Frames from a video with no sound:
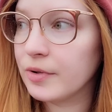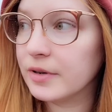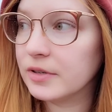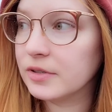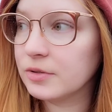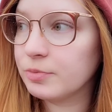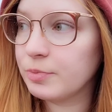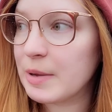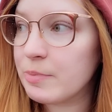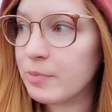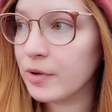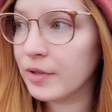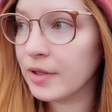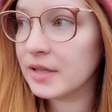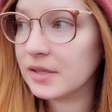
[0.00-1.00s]
There's
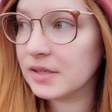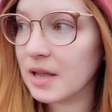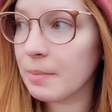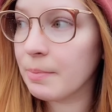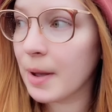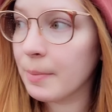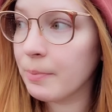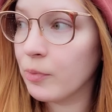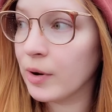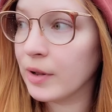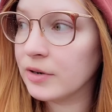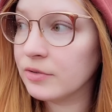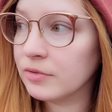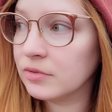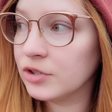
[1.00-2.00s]
people that step up
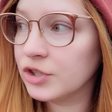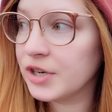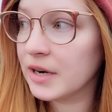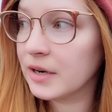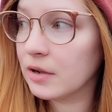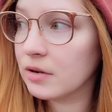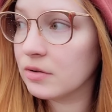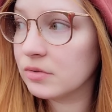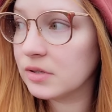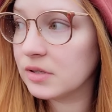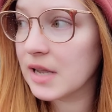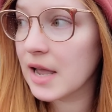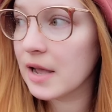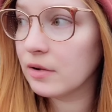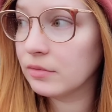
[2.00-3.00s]
when shit goes
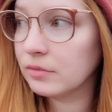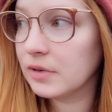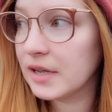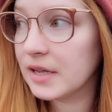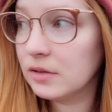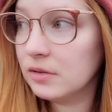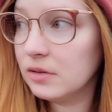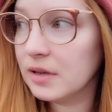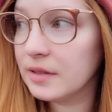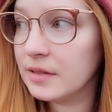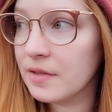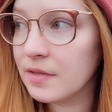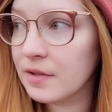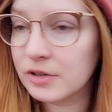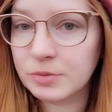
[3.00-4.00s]
downhill, and
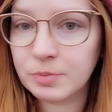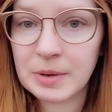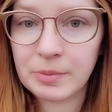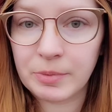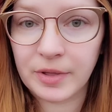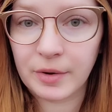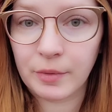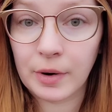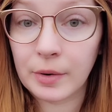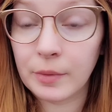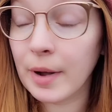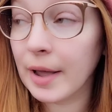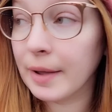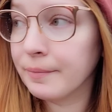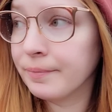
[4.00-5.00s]
then there's people that run
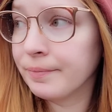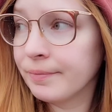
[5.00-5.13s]
away.